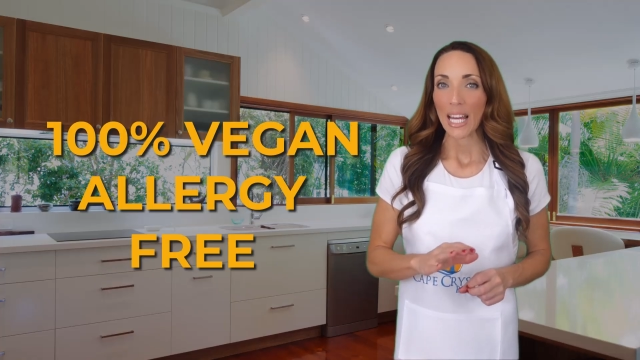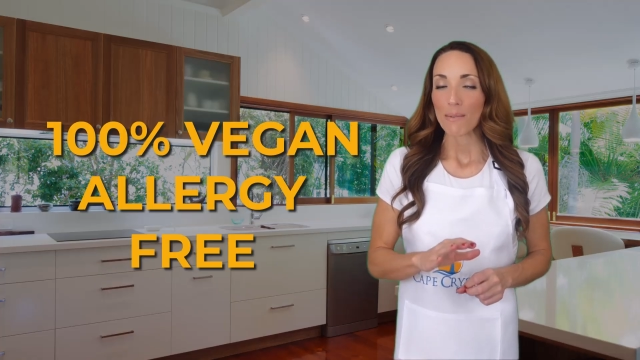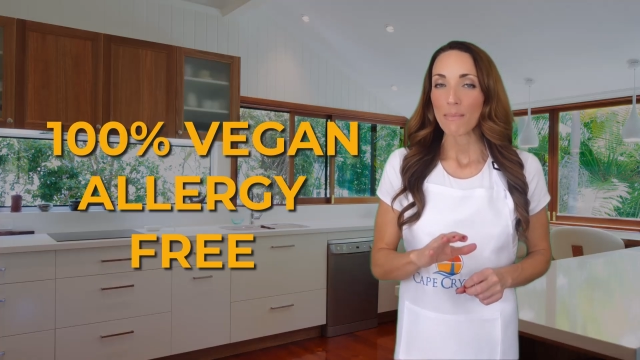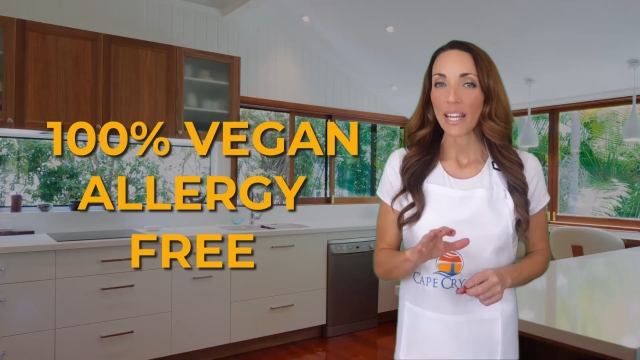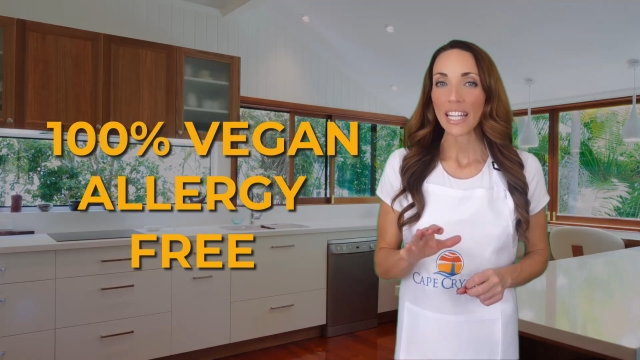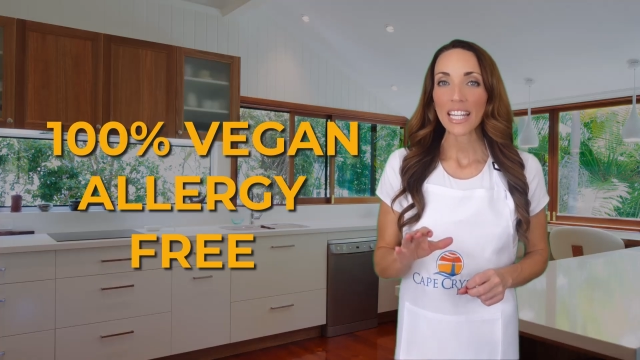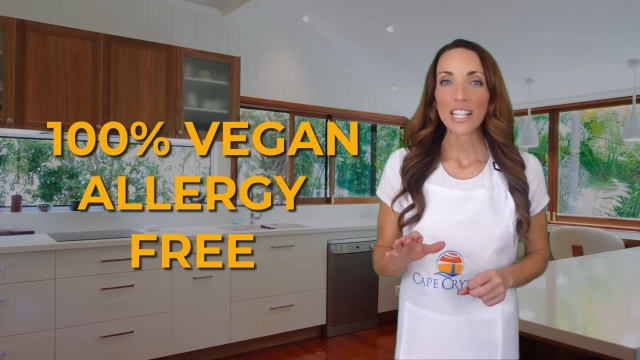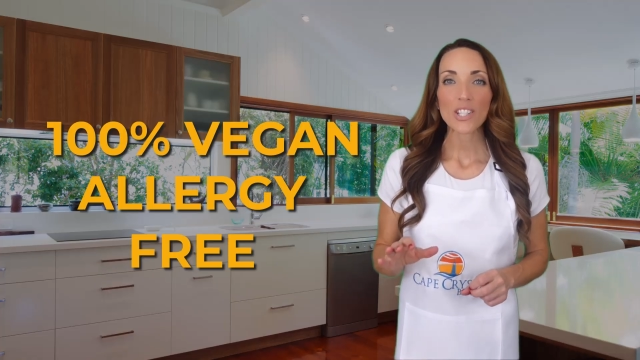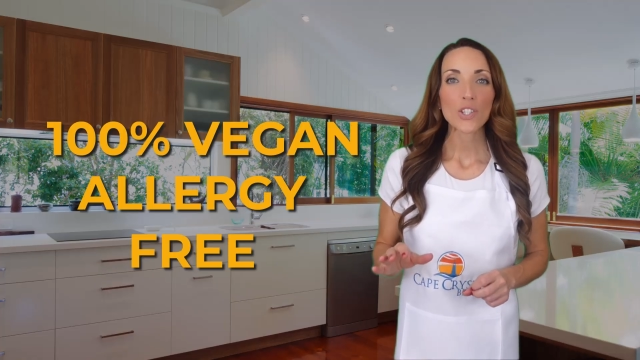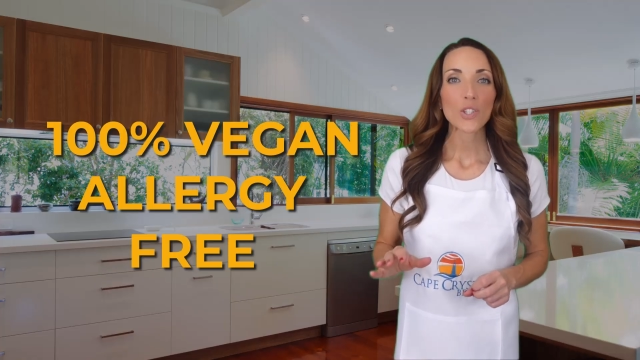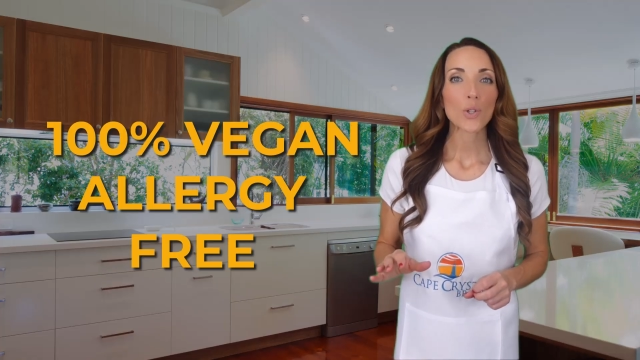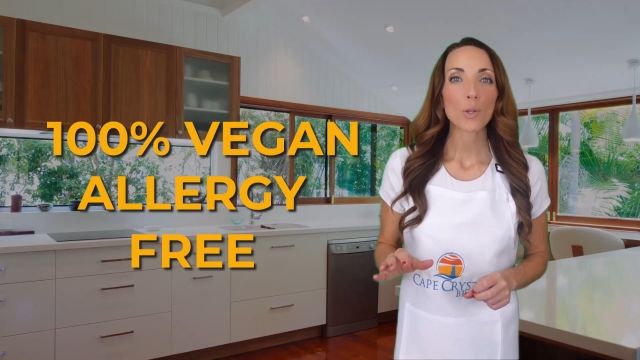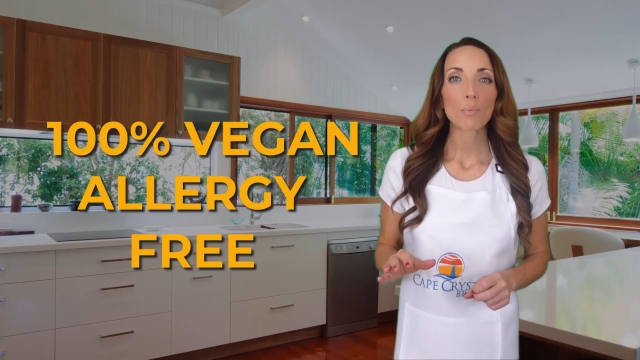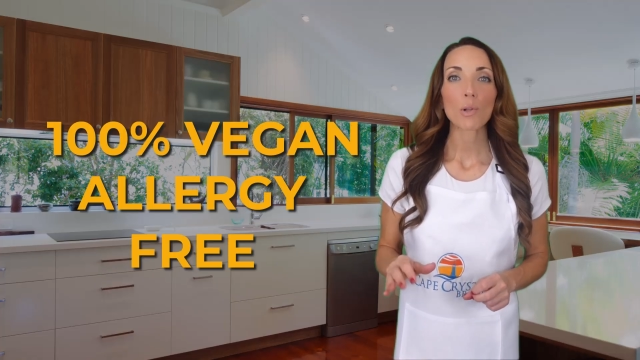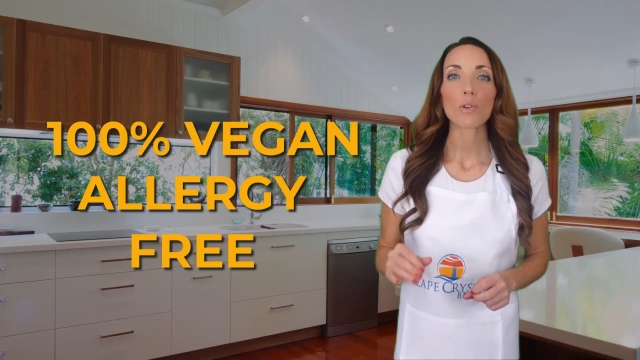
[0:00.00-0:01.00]
making it
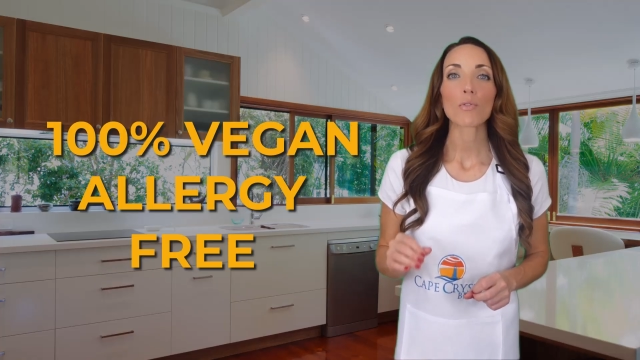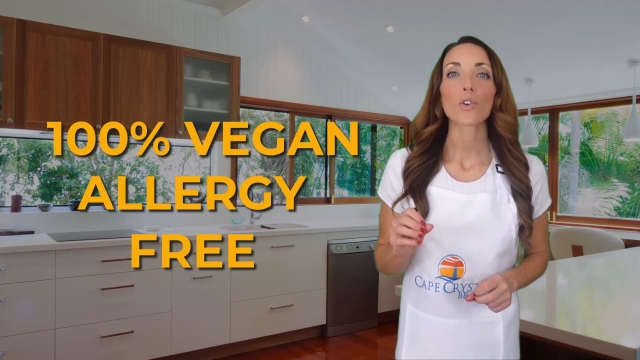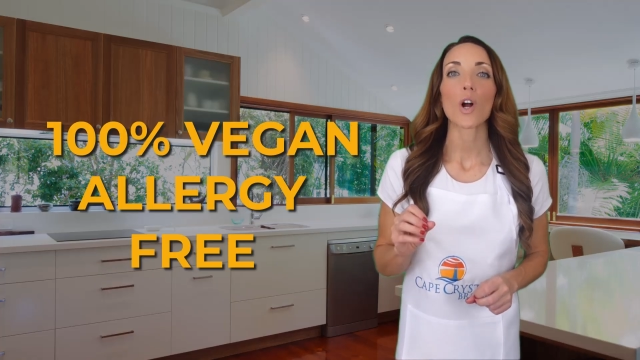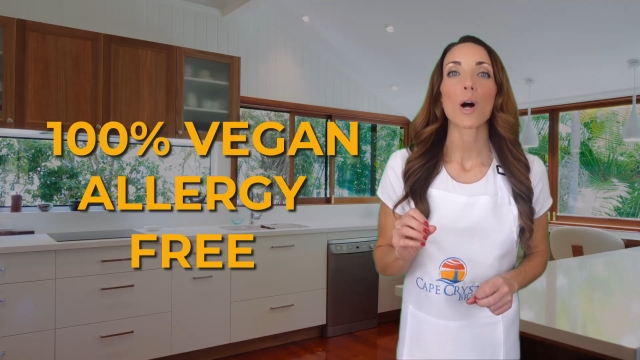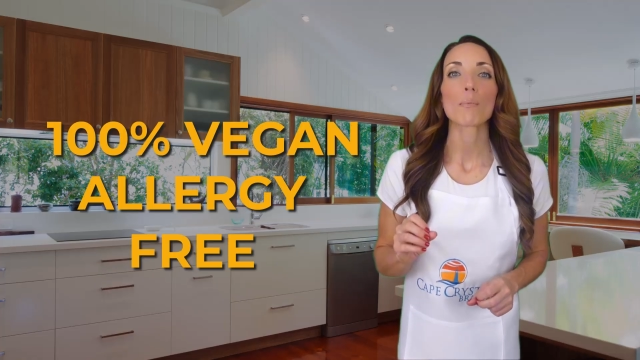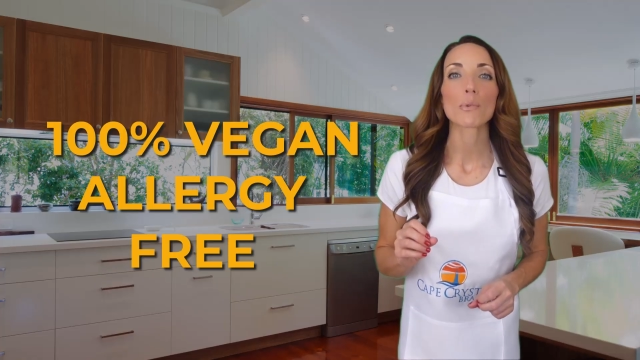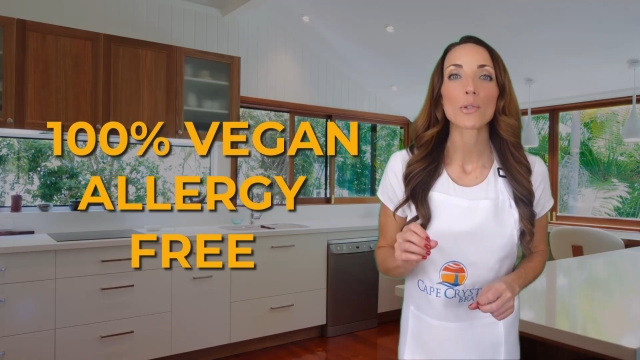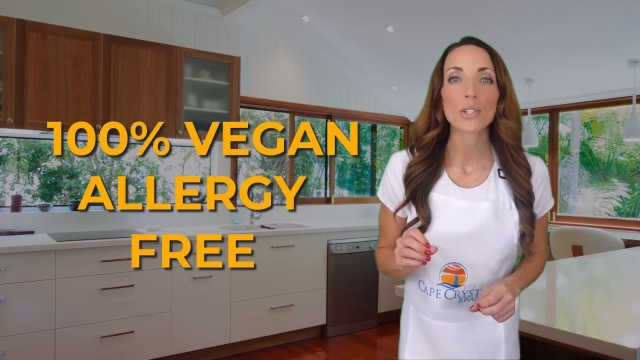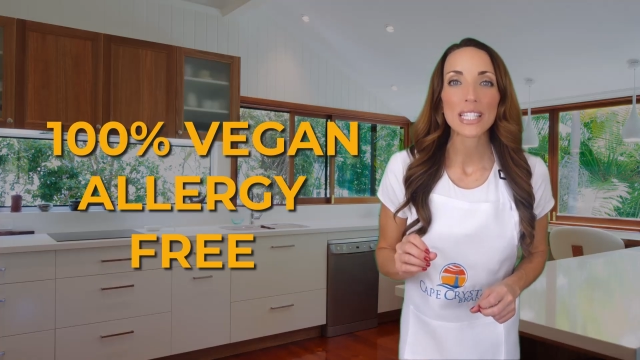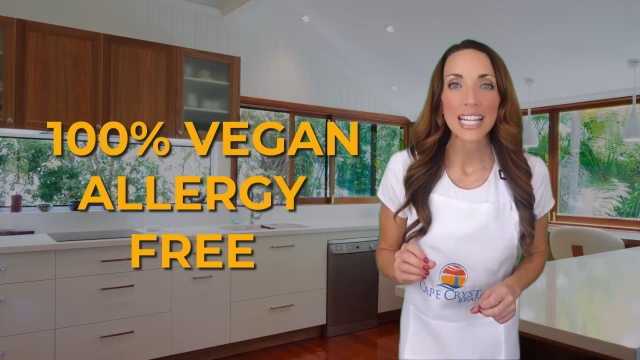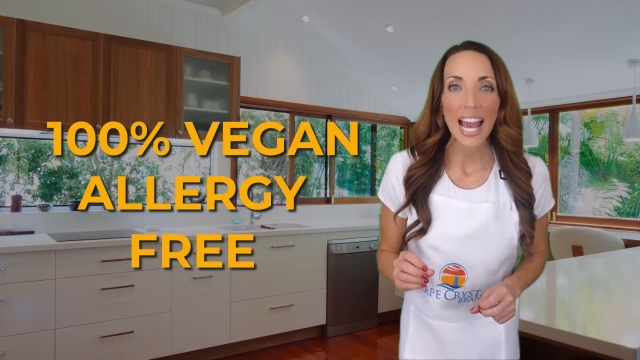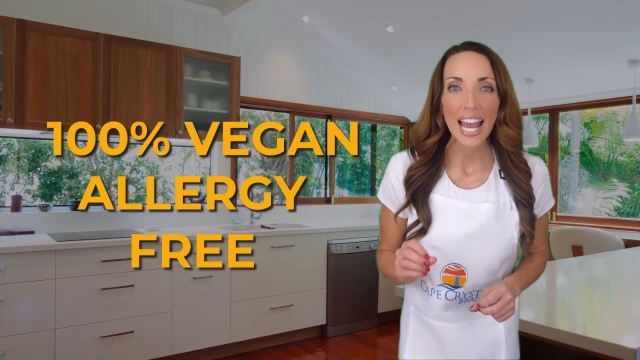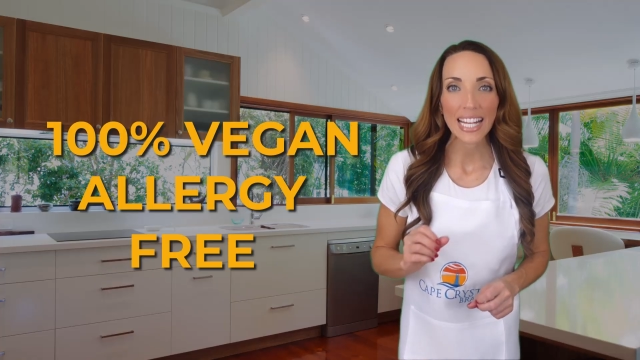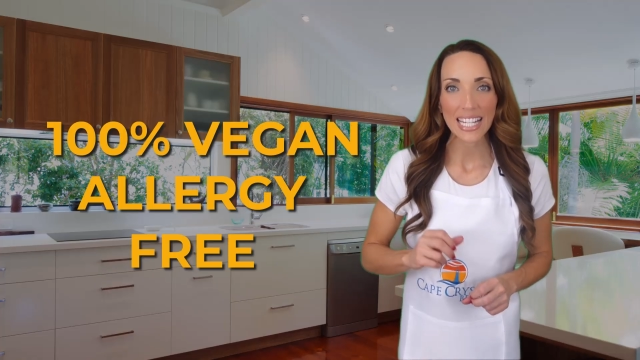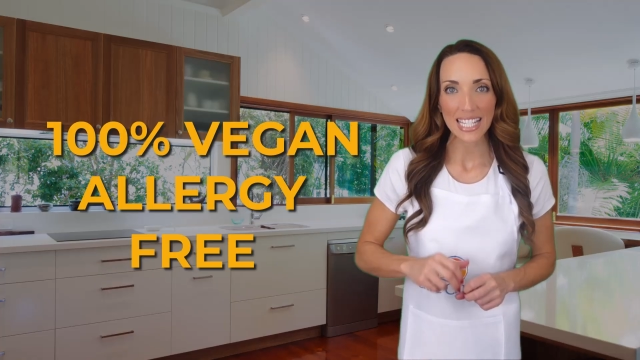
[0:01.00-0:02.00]
suitable for almost
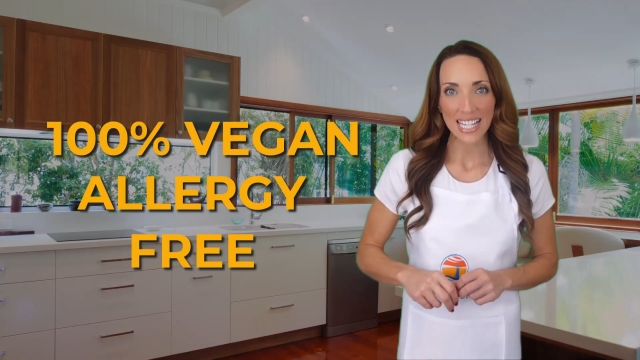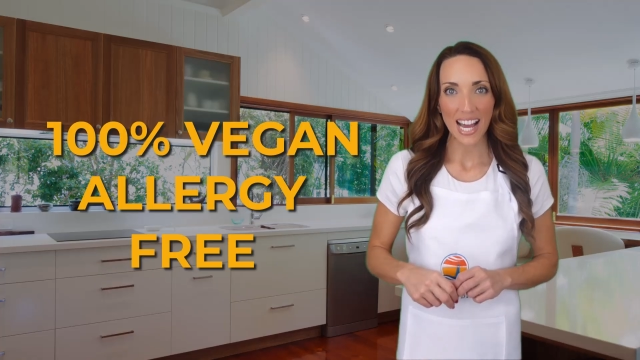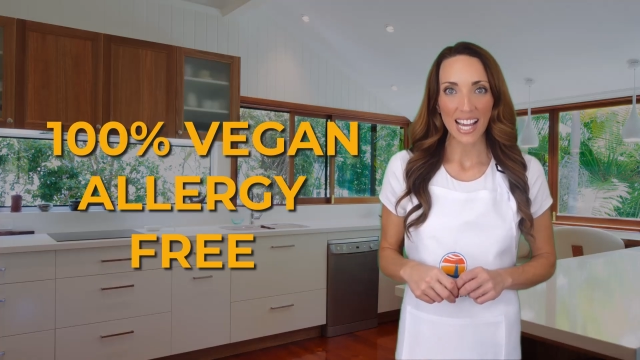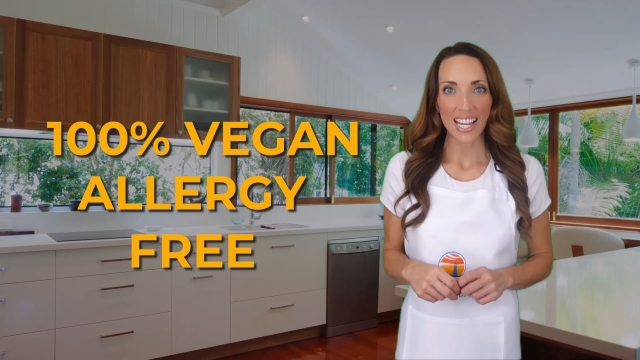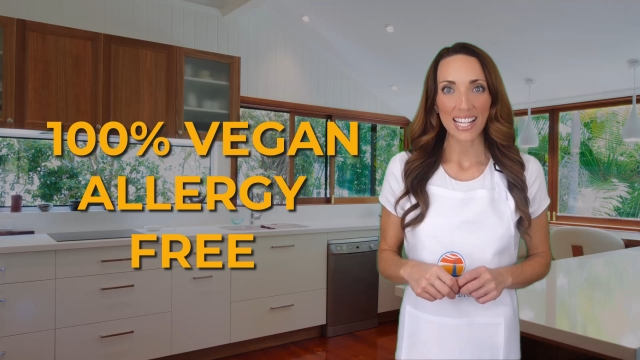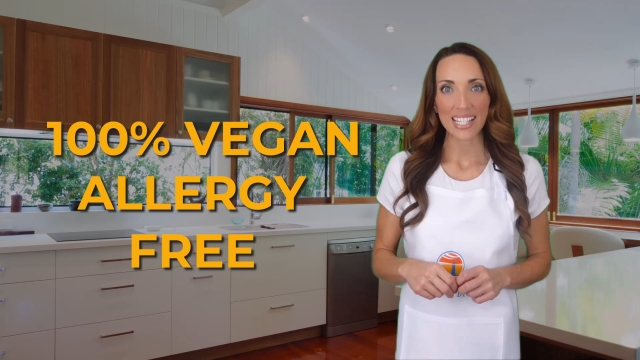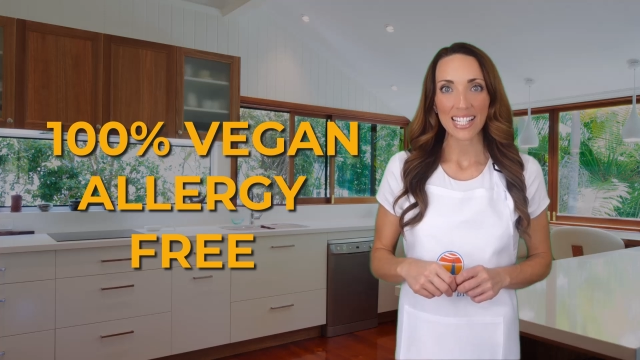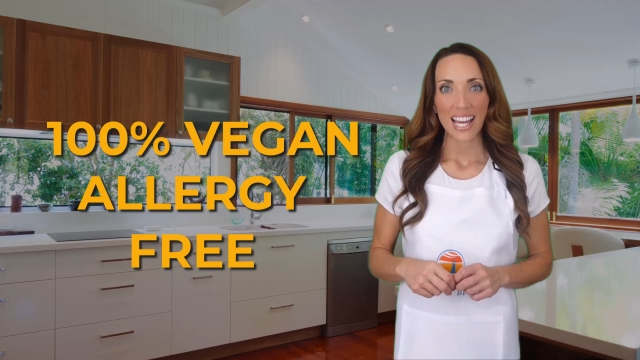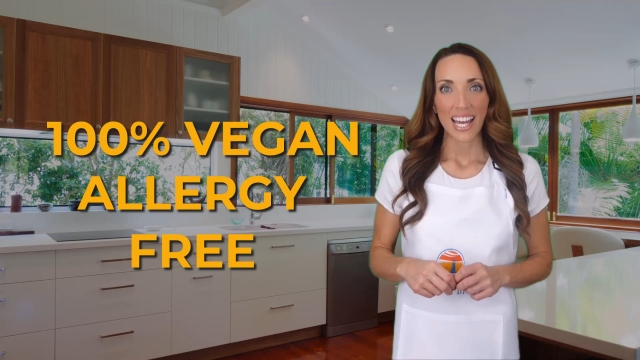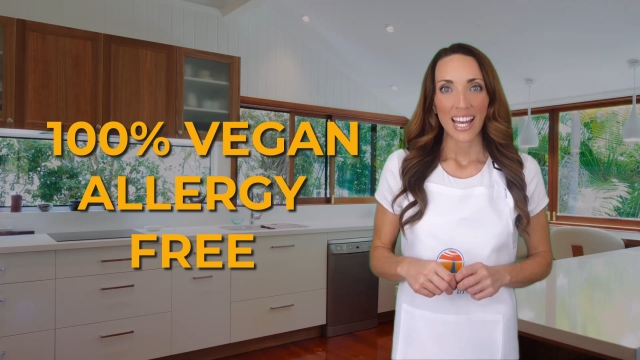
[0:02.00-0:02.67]
any diet.